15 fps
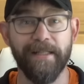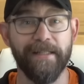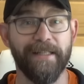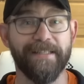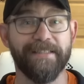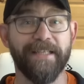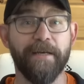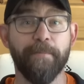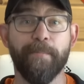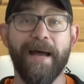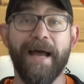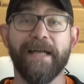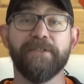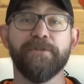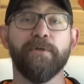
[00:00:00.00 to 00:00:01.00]
Let's get
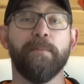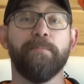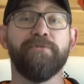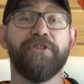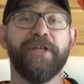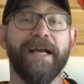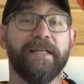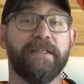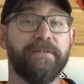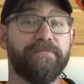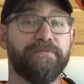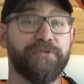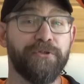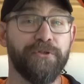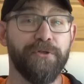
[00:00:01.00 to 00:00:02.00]
back to
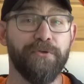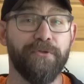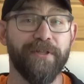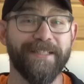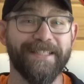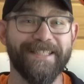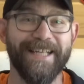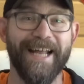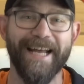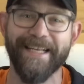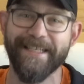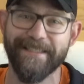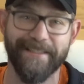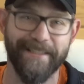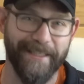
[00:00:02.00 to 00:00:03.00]
objective truth and
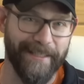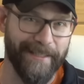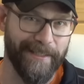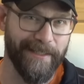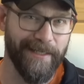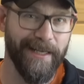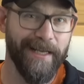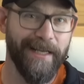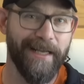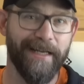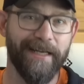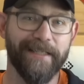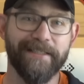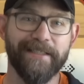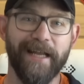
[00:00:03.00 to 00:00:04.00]
science again
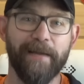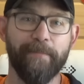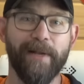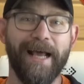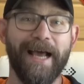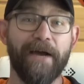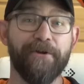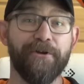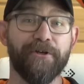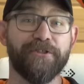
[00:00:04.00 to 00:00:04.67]
and examine how your